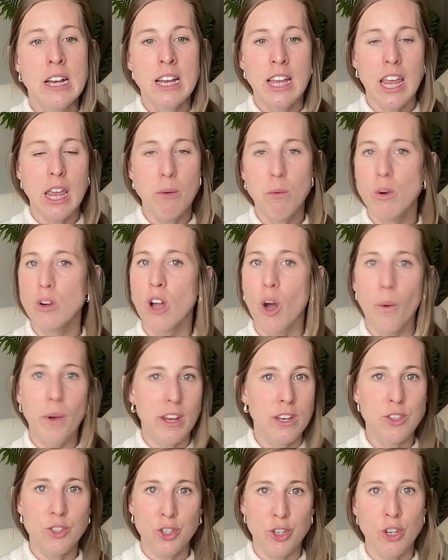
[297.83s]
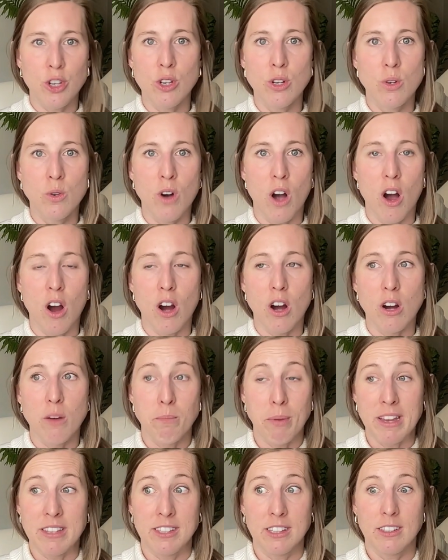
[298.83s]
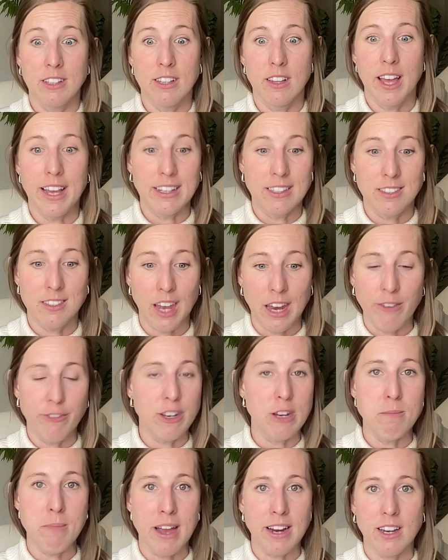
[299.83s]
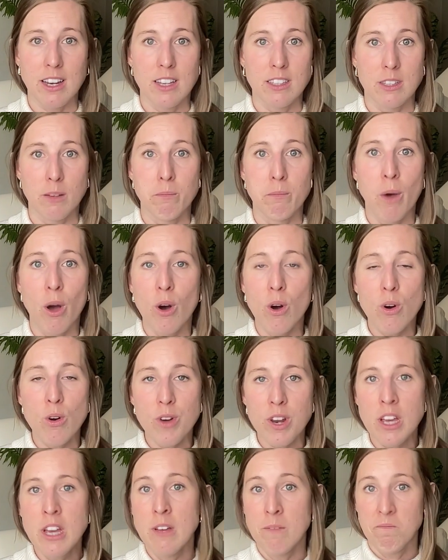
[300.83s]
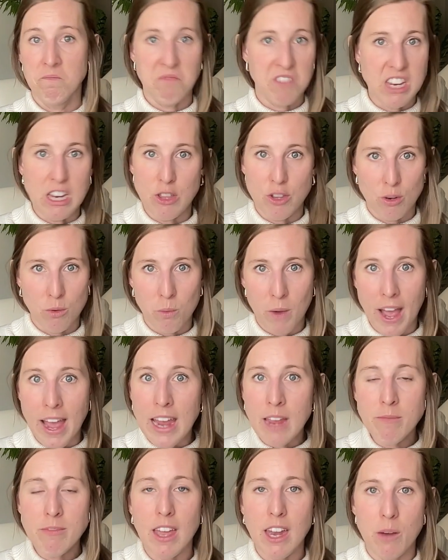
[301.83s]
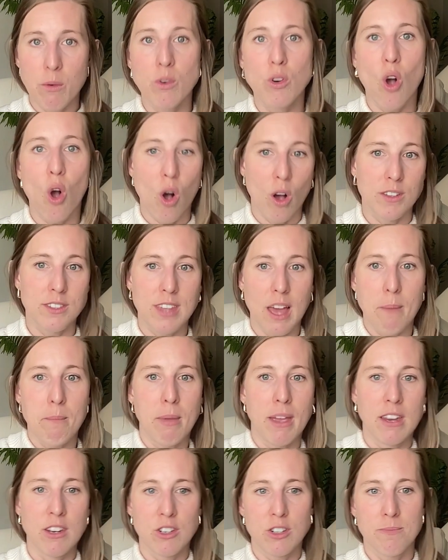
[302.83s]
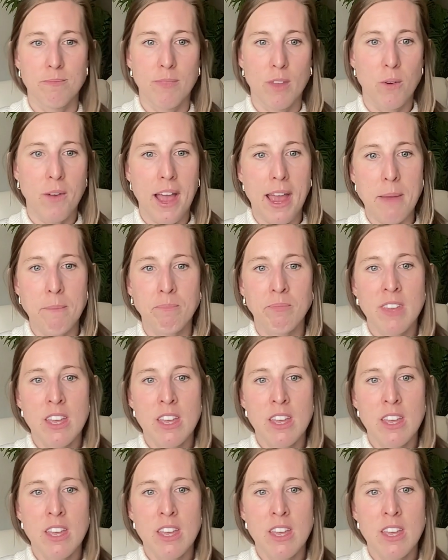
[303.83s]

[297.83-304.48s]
It will go into our basically like safety mechanism mode either way, and it will cause that binge, okay?